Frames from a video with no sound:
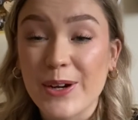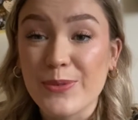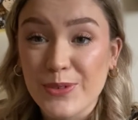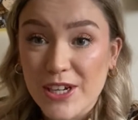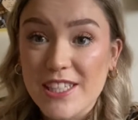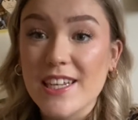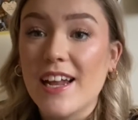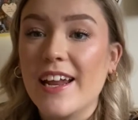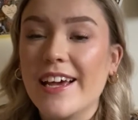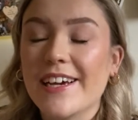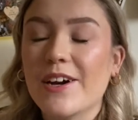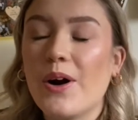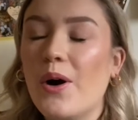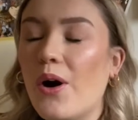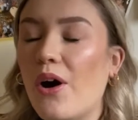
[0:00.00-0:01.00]
retelling
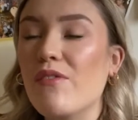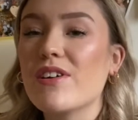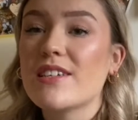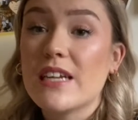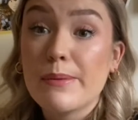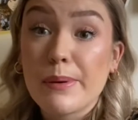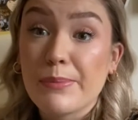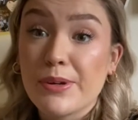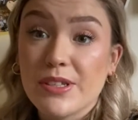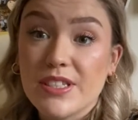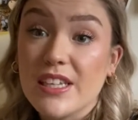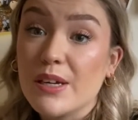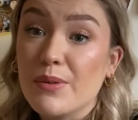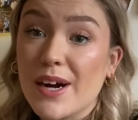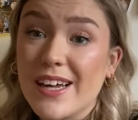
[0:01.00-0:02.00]
of Sleeping
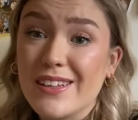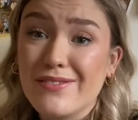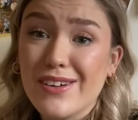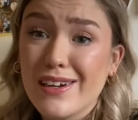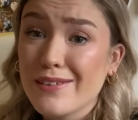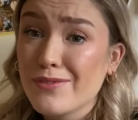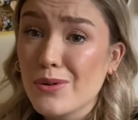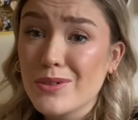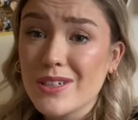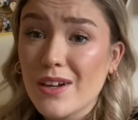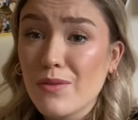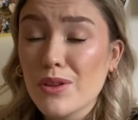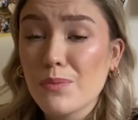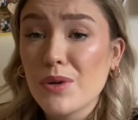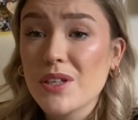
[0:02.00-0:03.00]
Beauty where the villain falls in love
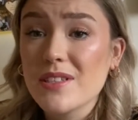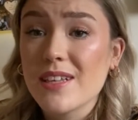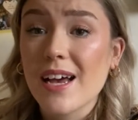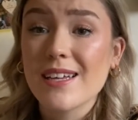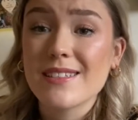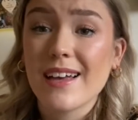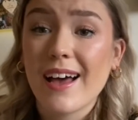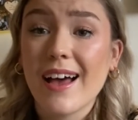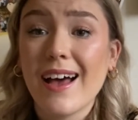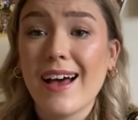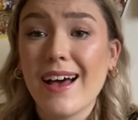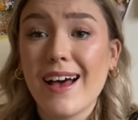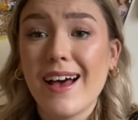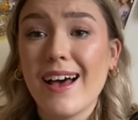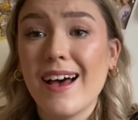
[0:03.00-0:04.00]
with the princess,
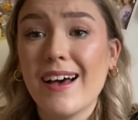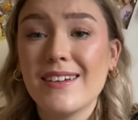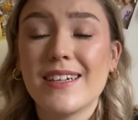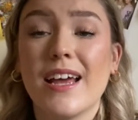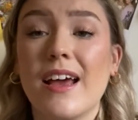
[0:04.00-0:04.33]
and